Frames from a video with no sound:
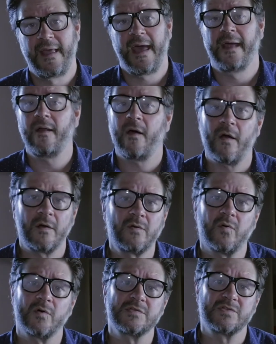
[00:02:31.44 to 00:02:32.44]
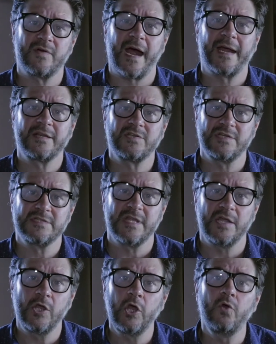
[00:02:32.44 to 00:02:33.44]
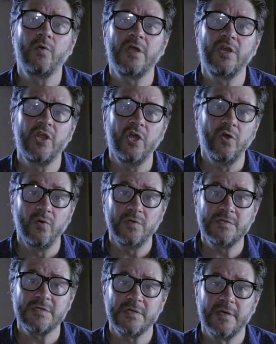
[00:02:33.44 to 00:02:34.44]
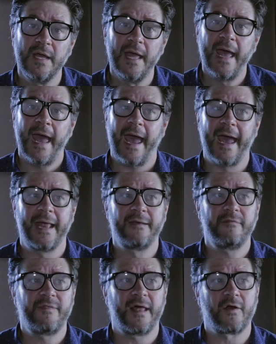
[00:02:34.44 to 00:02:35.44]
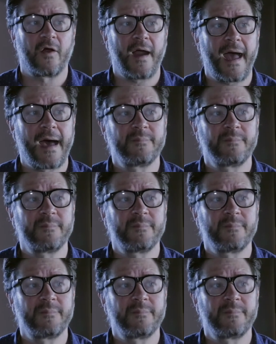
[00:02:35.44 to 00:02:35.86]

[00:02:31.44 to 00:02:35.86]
and hardcore strategies that you can use and that are